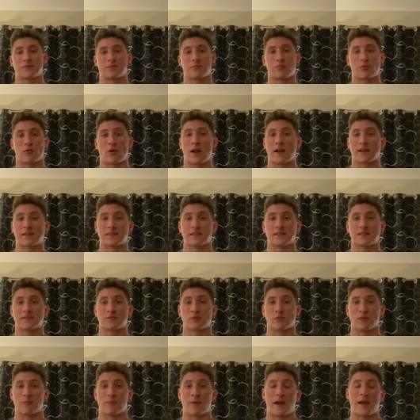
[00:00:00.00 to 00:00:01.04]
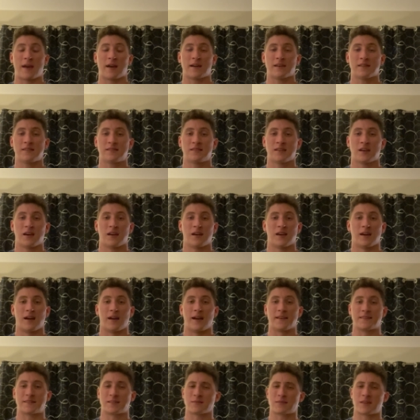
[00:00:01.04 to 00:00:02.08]
practice with pads,
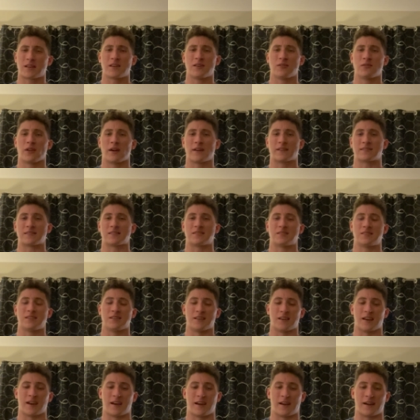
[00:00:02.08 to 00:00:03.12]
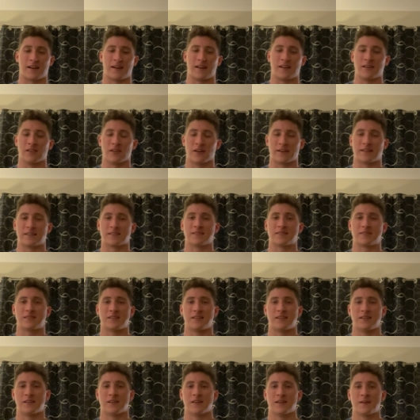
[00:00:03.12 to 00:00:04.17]
it's something you like to see, and you like to
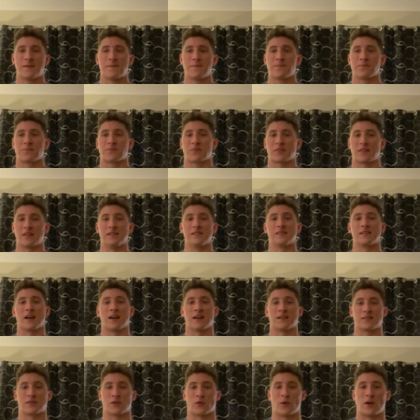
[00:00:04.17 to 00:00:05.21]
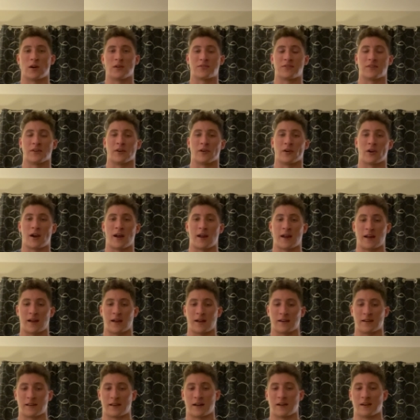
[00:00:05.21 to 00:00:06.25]
see these guys go out there
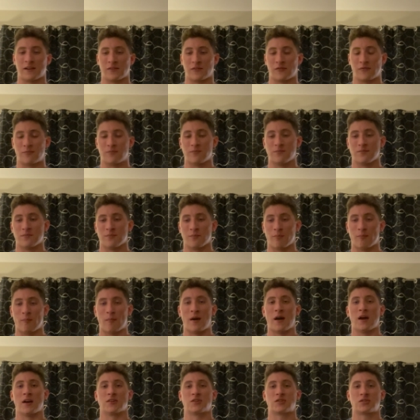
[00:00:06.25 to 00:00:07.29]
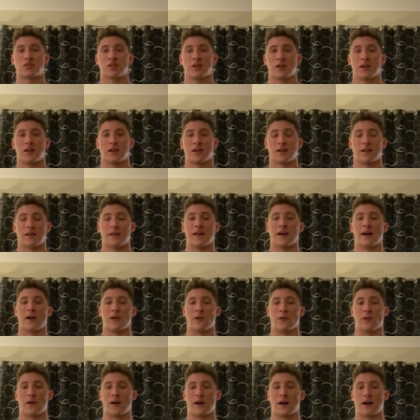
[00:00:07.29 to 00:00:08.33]
and kind of mesh.
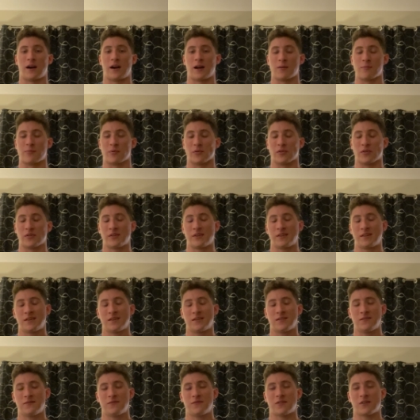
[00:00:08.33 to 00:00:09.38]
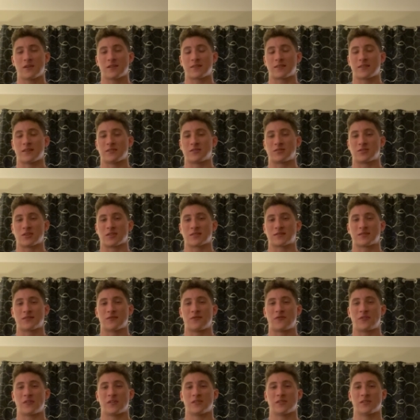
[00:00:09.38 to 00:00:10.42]
Now, I believe that Justin
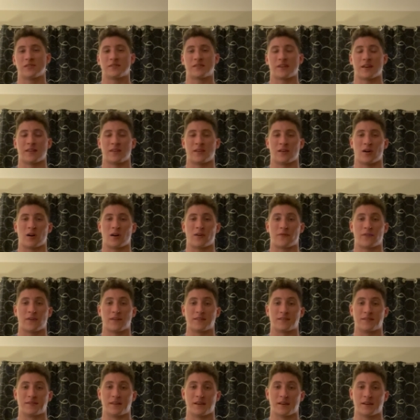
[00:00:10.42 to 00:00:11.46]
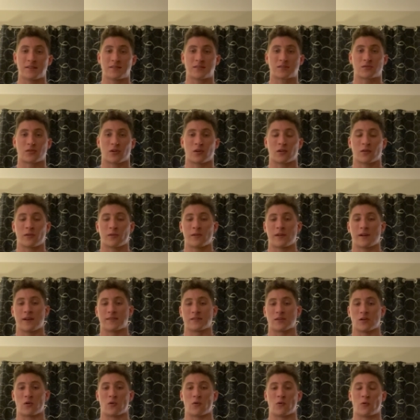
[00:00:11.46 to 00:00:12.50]
Fields and the offense did struggle as
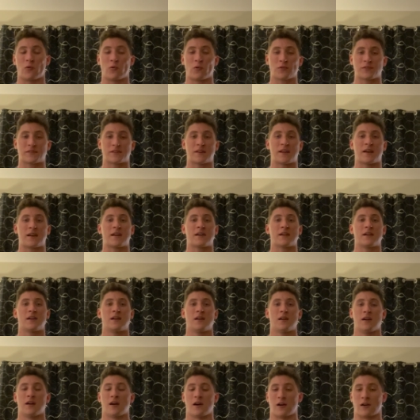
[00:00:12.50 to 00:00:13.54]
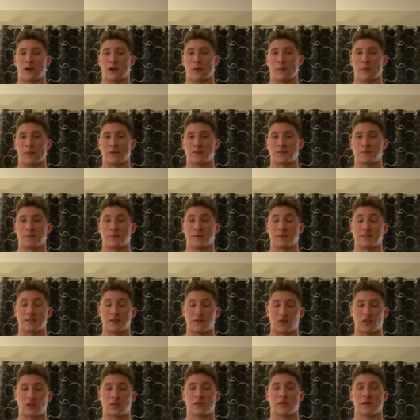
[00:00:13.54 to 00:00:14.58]
a whole today,
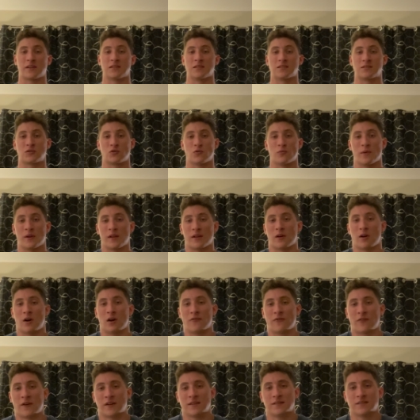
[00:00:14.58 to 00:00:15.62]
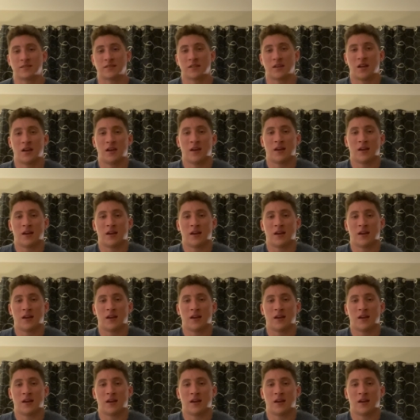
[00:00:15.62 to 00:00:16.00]
specifically in the 2-minute offense,